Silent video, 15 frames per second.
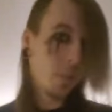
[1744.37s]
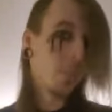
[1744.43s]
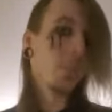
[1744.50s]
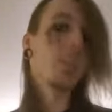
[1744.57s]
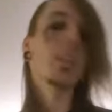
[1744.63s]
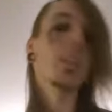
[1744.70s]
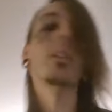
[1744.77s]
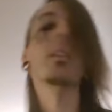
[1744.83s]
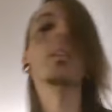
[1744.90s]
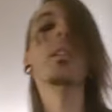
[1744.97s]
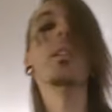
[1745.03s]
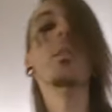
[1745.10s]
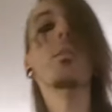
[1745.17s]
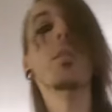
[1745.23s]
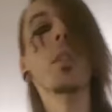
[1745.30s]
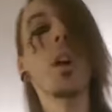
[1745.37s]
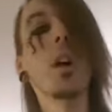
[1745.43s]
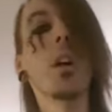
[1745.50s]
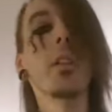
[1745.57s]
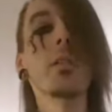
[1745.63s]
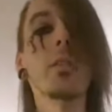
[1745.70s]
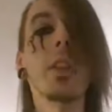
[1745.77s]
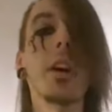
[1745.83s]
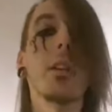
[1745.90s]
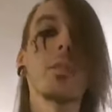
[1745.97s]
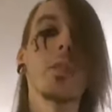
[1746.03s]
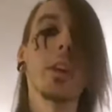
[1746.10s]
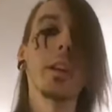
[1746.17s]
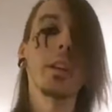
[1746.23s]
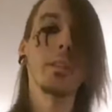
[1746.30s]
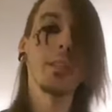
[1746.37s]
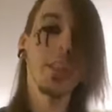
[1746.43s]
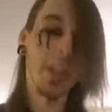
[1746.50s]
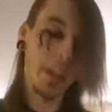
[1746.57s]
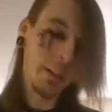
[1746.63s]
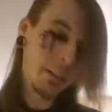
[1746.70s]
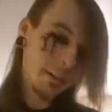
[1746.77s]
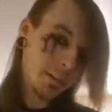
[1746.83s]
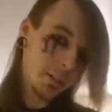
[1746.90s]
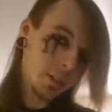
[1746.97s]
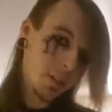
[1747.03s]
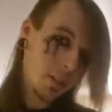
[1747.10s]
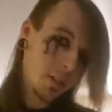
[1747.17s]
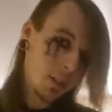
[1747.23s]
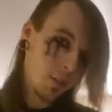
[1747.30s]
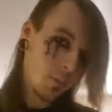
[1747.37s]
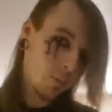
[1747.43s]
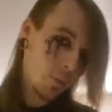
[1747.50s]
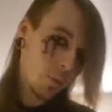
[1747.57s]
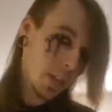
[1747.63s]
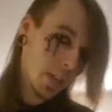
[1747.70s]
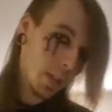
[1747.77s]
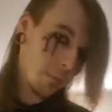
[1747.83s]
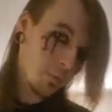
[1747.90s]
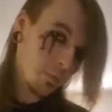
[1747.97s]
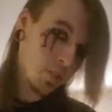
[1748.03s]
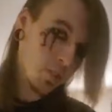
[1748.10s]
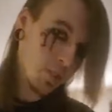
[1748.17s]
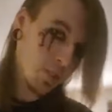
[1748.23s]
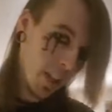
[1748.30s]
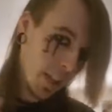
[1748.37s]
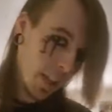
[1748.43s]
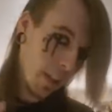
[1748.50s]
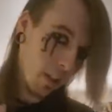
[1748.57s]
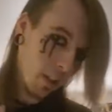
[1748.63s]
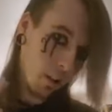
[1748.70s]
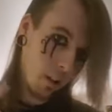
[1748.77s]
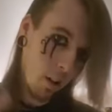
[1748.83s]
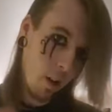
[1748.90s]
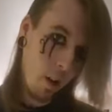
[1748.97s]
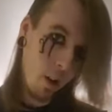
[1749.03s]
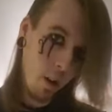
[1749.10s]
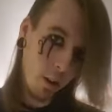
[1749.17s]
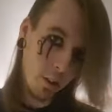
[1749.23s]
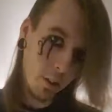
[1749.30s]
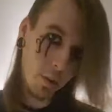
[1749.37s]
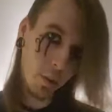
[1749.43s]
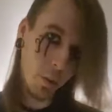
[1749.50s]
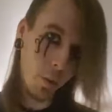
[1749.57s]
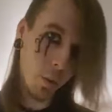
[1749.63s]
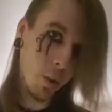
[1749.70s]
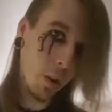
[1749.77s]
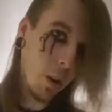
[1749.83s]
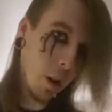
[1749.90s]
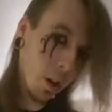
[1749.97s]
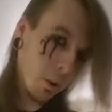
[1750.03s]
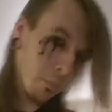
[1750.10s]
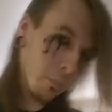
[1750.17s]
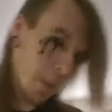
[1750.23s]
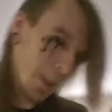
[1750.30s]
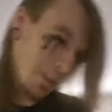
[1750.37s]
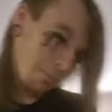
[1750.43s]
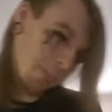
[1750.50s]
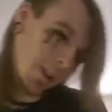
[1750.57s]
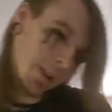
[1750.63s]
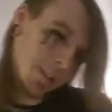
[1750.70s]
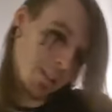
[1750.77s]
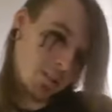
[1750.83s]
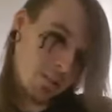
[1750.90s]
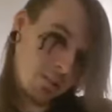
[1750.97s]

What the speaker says: We didn't let anyone knock us down or anything. We kept staying on our soul, heart, mind, body,